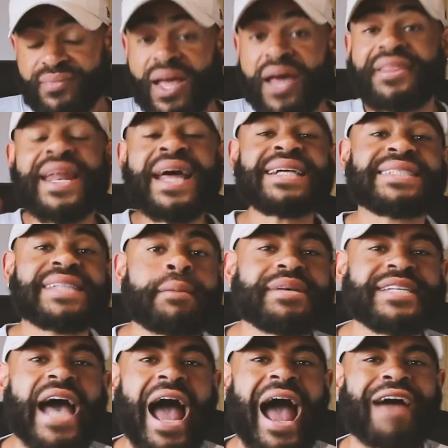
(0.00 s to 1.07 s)
The next step
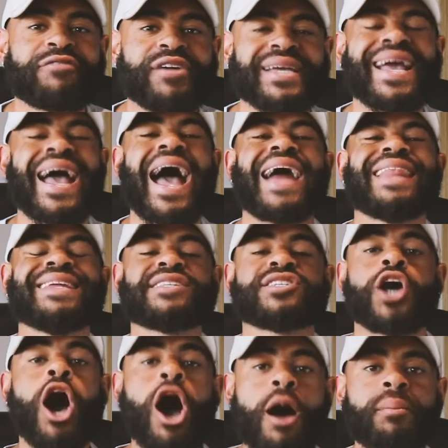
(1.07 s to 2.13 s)
is having the
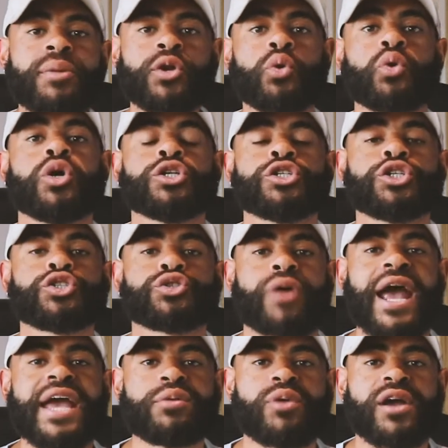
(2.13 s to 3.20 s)
terminal to
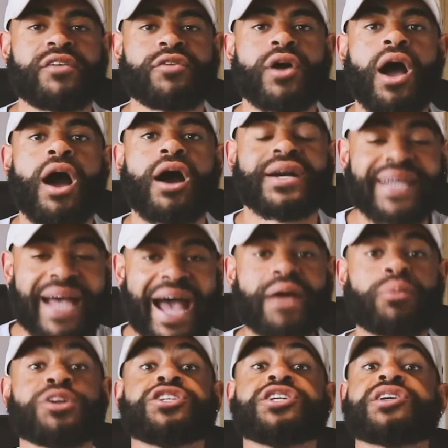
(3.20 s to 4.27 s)
trade with, okay,
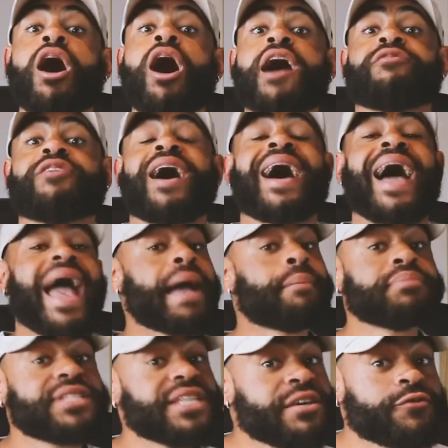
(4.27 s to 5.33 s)
which is either
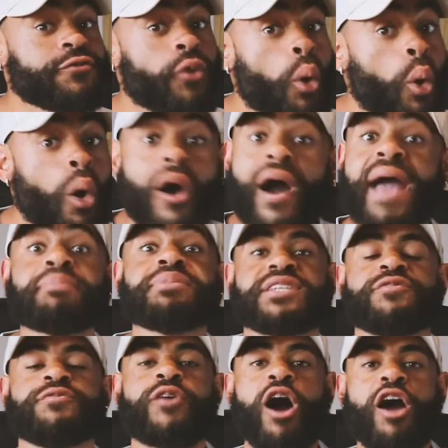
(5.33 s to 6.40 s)
MT4 or
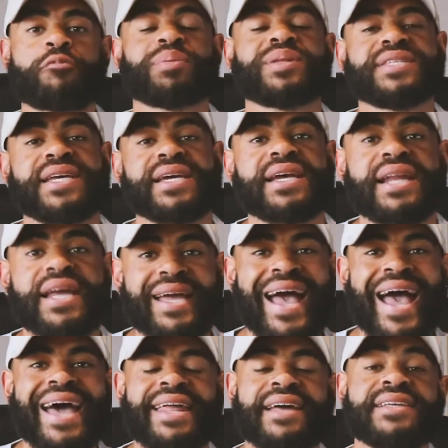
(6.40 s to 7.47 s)
MT5 particularly.
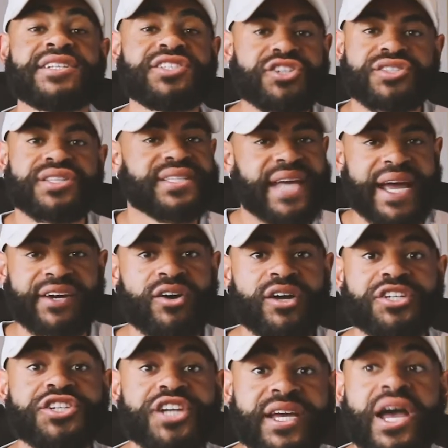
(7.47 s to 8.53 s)
Now, this is just the
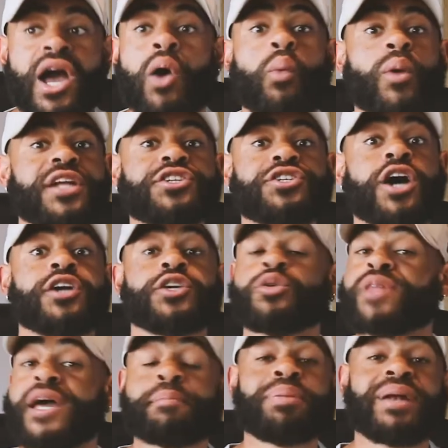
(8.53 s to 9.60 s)
technology which you'll
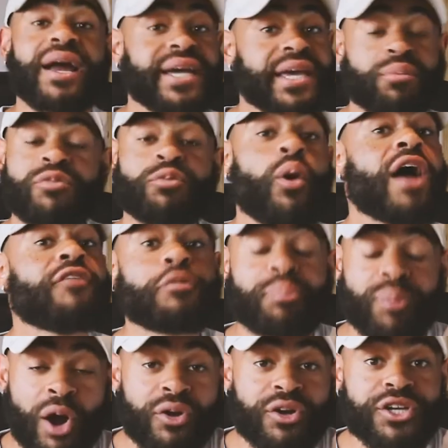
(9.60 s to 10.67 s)
then plug in with whatever
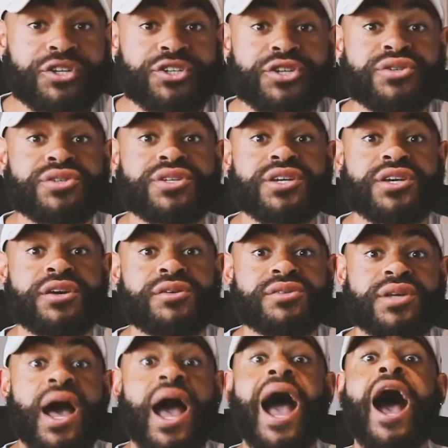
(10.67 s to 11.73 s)
broker you choose to
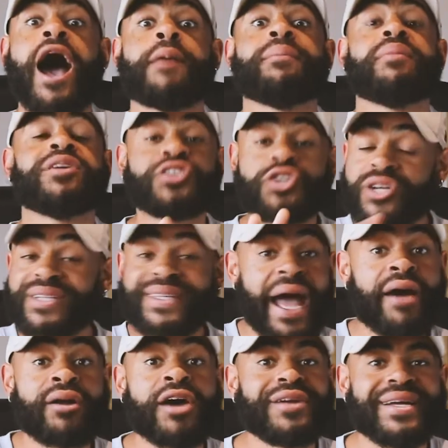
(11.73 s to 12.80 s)
use. You can
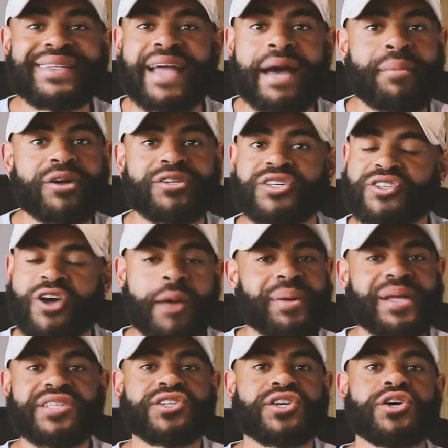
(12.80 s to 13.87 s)
download a demo, just type it
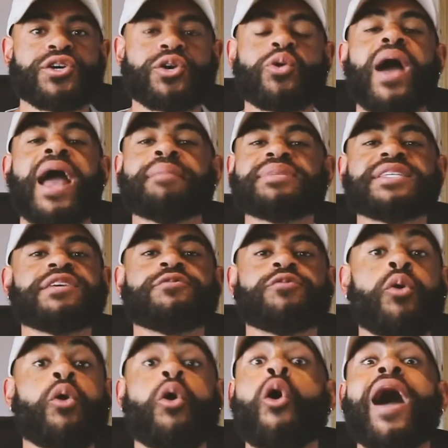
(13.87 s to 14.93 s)
into Google, MT4
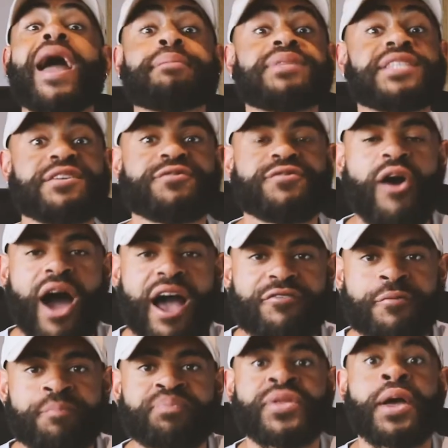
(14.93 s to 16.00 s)
or
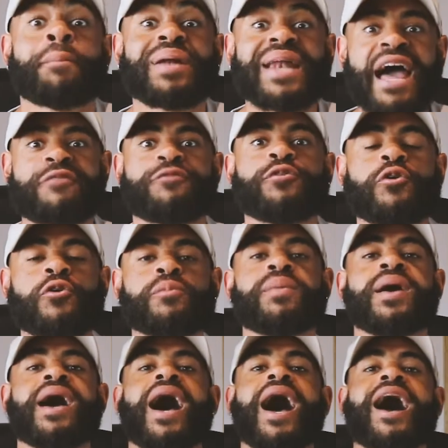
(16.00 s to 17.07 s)
MT5 platform
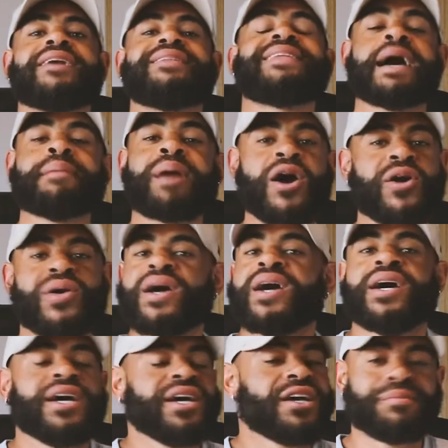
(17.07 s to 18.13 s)
demo.
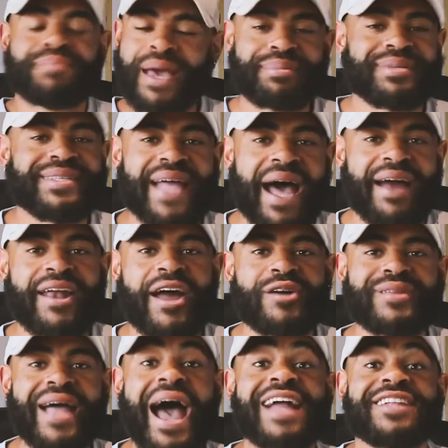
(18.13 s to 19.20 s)
Be able to
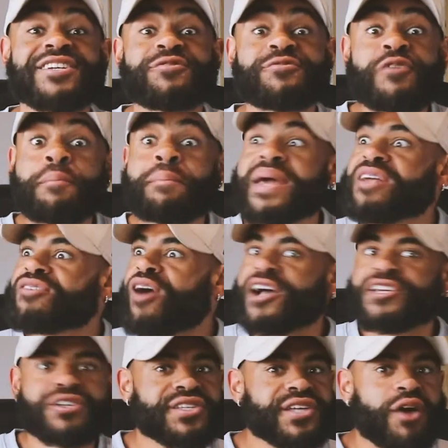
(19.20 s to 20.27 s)
download that and just
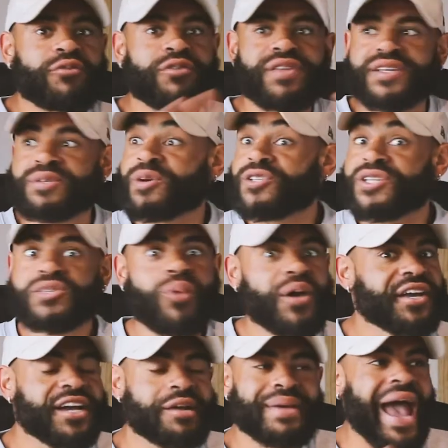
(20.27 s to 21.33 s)
familiarize yourself with this, because this is where
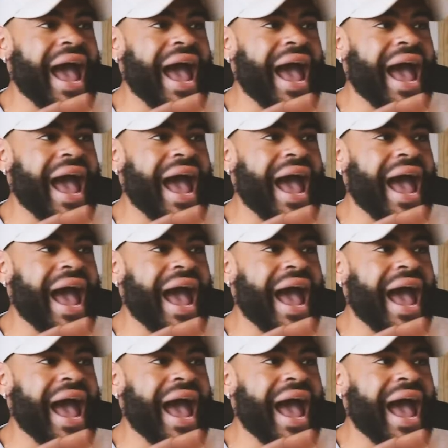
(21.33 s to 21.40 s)
you're going to be